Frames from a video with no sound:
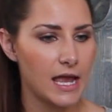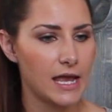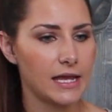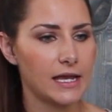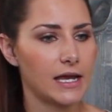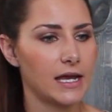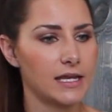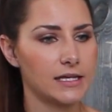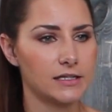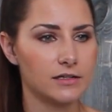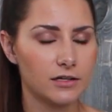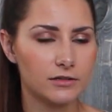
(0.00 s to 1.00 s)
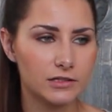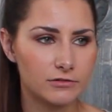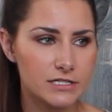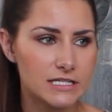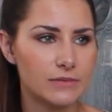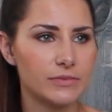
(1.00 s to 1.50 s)
and they
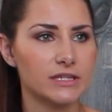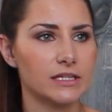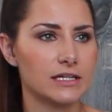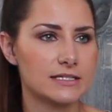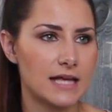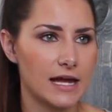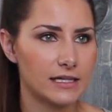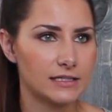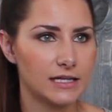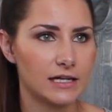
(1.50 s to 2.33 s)
were seemingly excited.